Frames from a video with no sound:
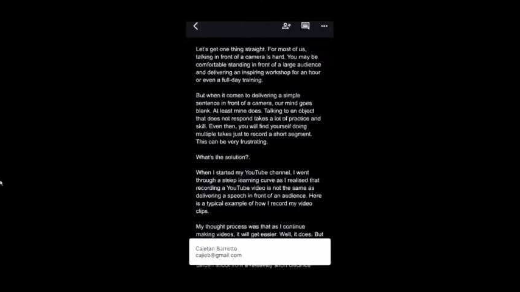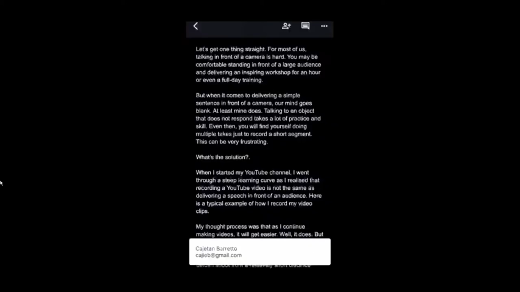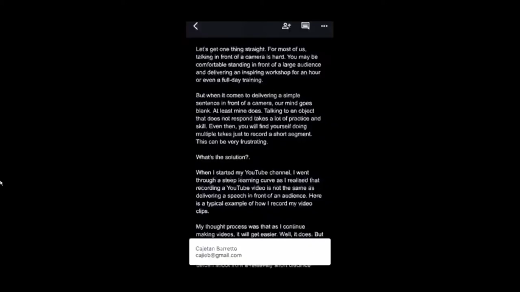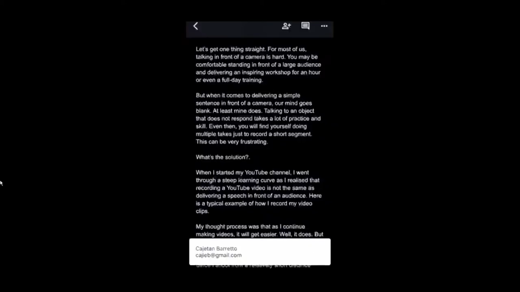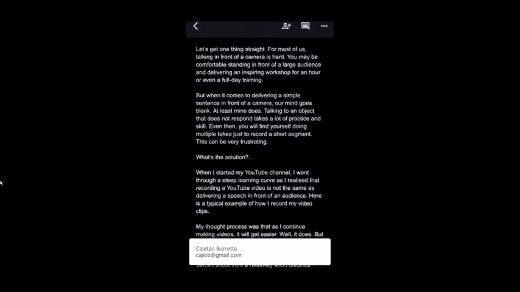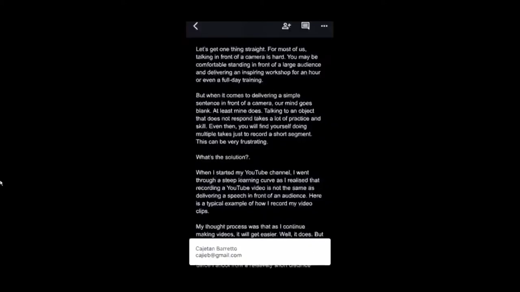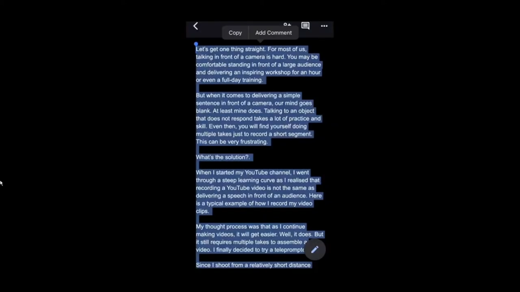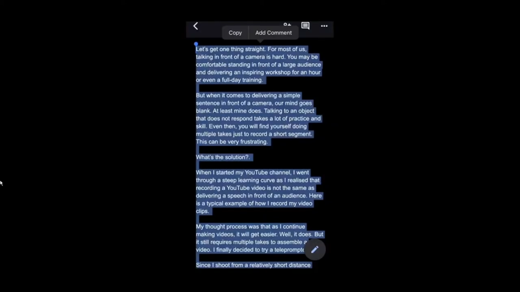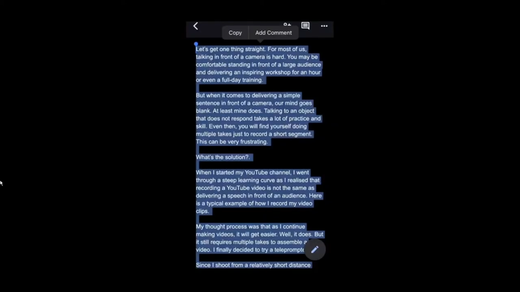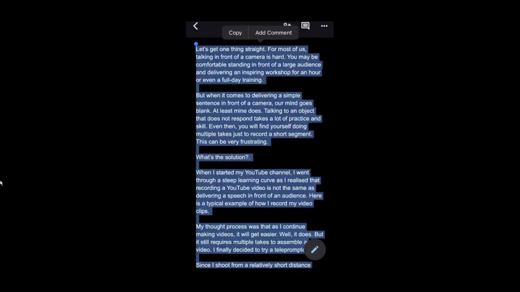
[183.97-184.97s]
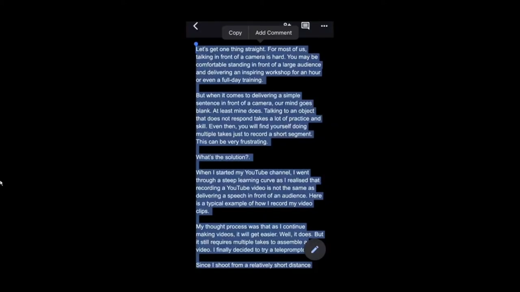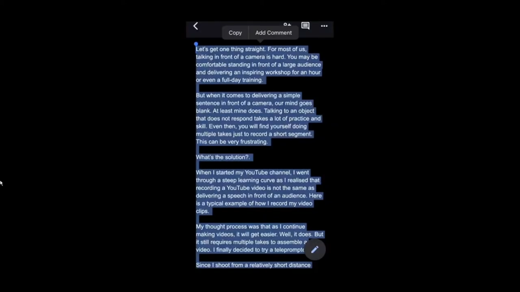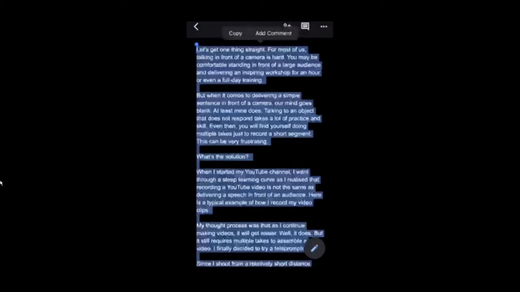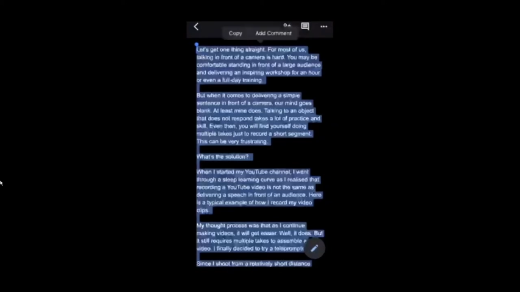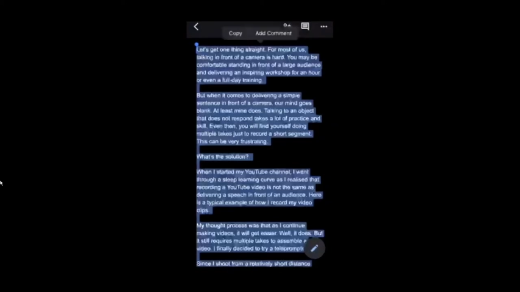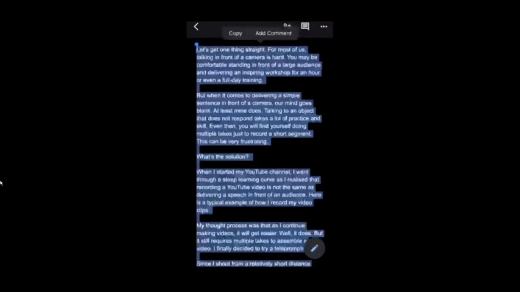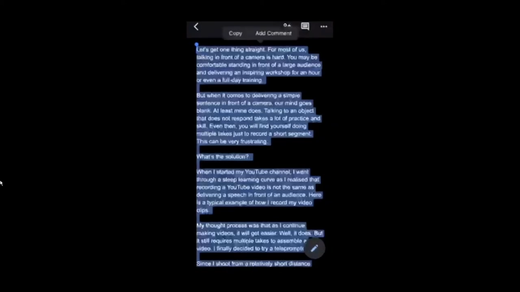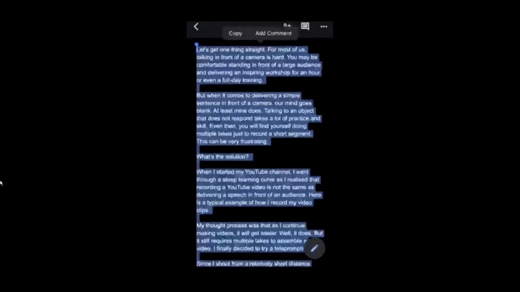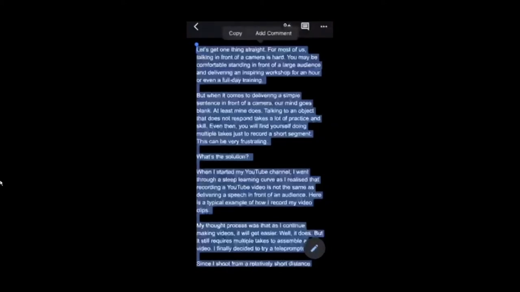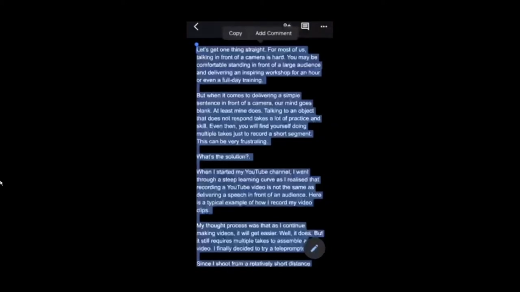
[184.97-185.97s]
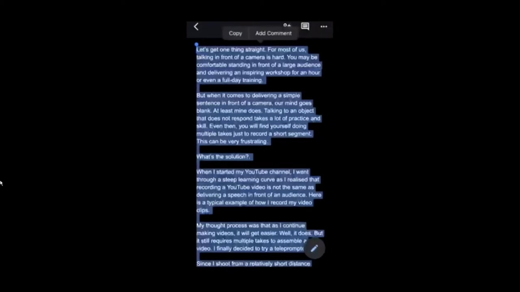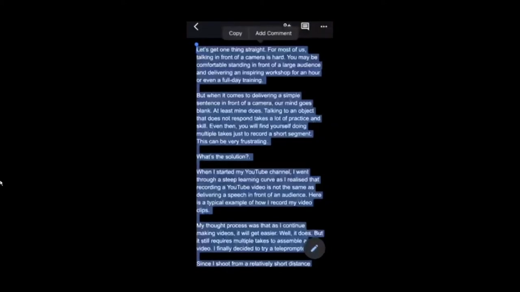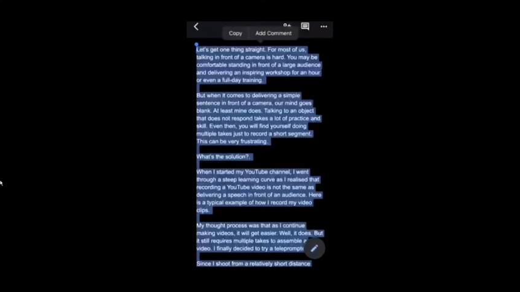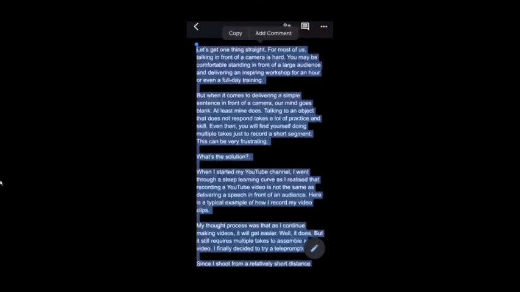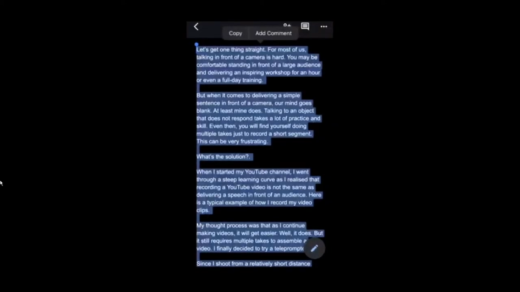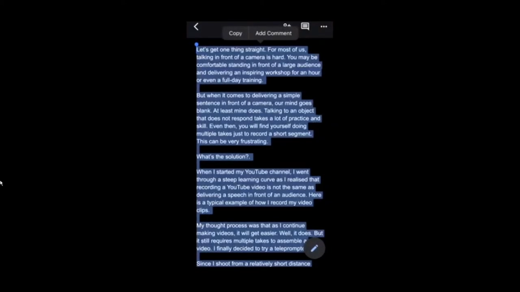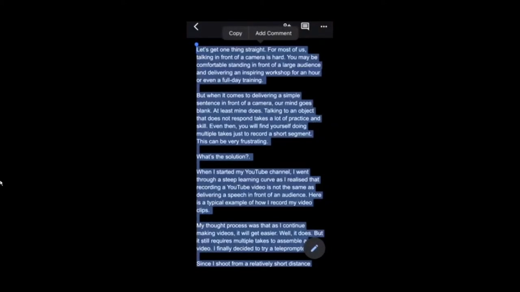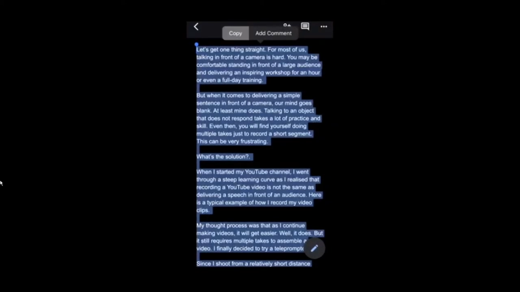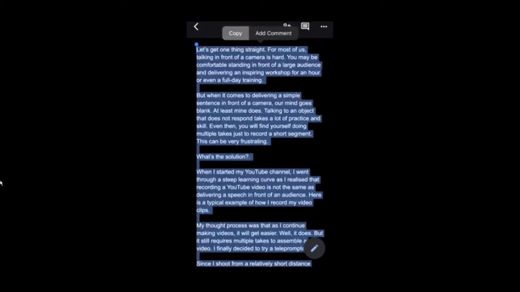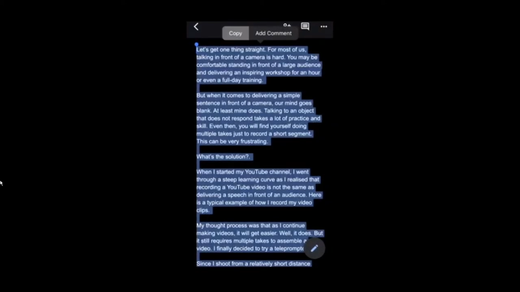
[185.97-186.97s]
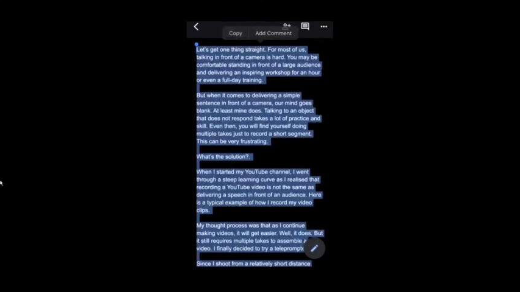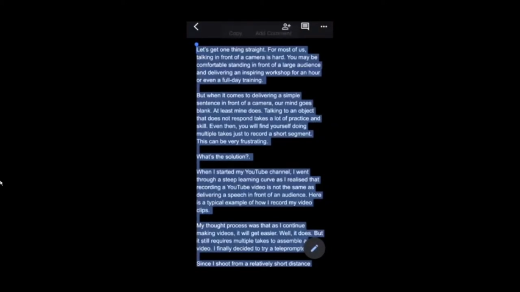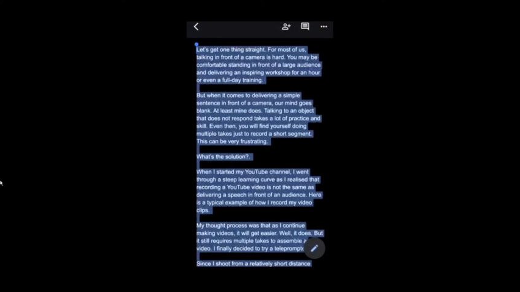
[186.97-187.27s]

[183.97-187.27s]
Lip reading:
(no speaker visible)